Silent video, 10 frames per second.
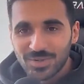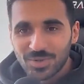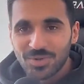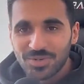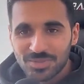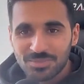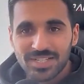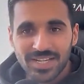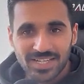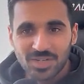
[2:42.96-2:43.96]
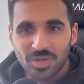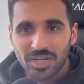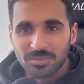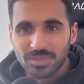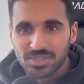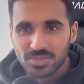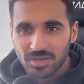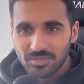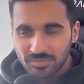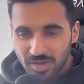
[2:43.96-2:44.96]
going to be gaining weight because you
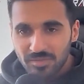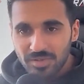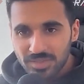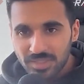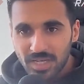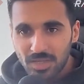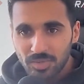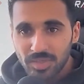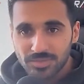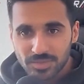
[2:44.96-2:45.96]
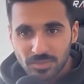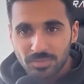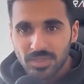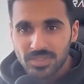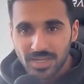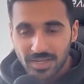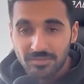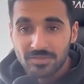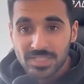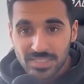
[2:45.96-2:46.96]
have 500 calorie of surplus
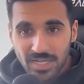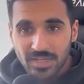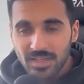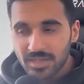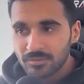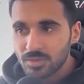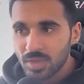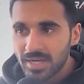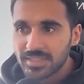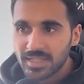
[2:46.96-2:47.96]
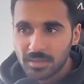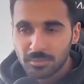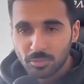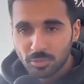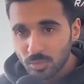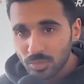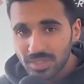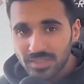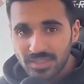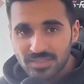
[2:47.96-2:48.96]
every day. And if you add that up over a
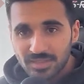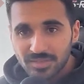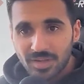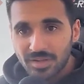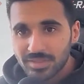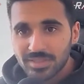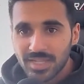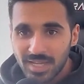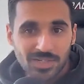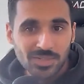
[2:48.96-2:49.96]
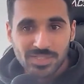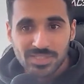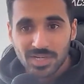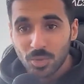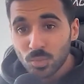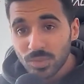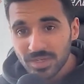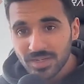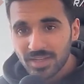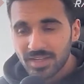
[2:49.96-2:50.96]
week, that's 3,500 calories a
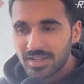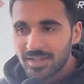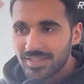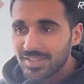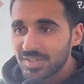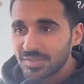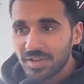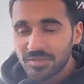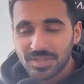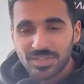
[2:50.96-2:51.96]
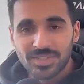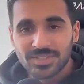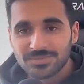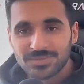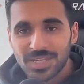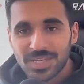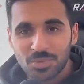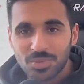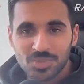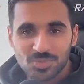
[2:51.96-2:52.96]
week. And 3,500
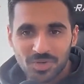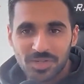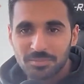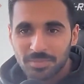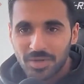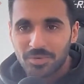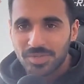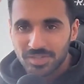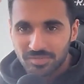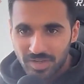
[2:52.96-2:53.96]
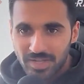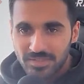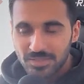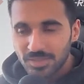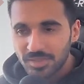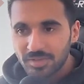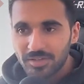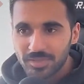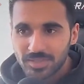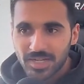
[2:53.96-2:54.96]
equals 1 pound of fat. So
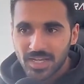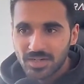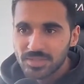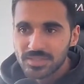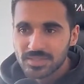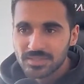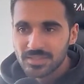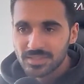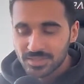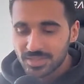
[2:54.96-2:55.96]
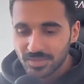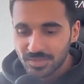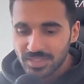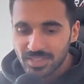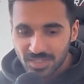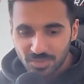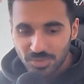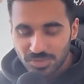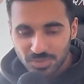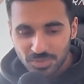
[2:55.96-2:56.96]
3,500 calories is generally
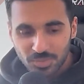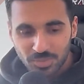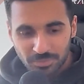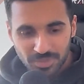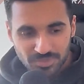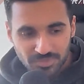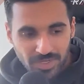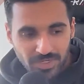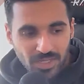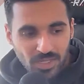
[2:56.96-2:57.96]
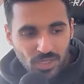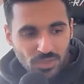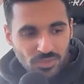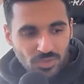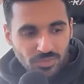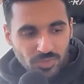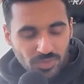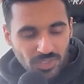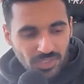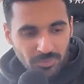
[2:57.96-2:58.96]
equal to 1 pound of fat. So if you
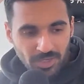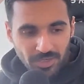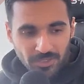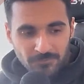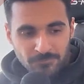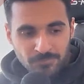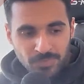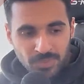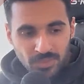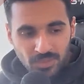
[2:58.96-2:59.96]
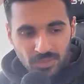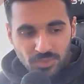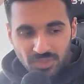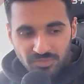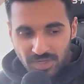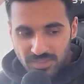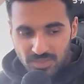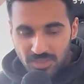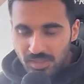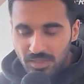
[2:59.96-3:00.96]
think about it, you can fast
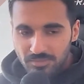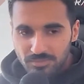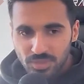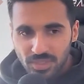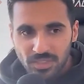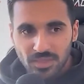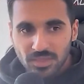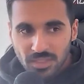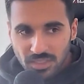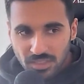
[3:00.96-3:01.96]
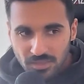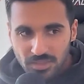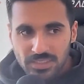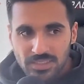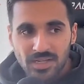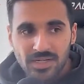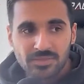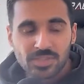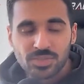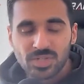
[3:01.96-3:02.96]
all day. You can literally not
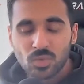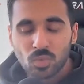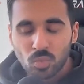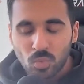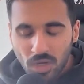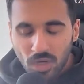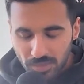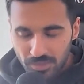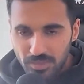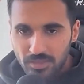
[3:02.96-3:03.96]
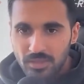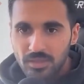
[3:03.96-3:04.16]
even drink water